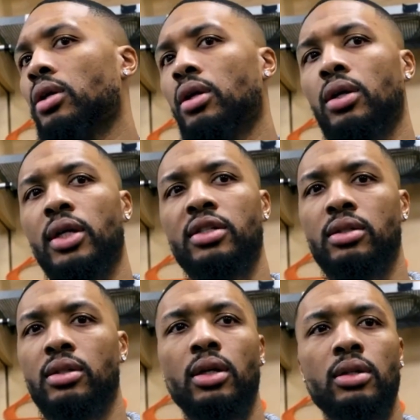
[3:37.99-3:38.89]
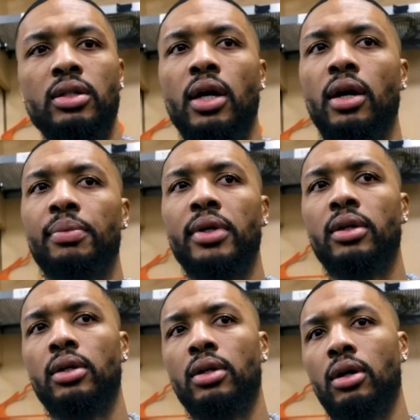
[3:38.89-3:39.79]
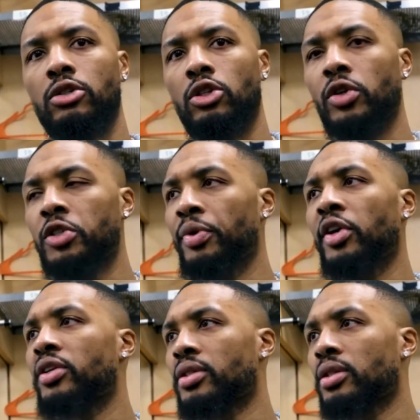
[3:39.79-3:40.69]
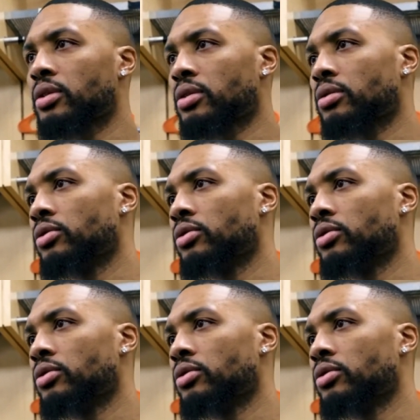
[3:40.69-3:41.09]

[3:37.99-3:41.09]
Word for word: Uh, I just think time and uh, also experiences.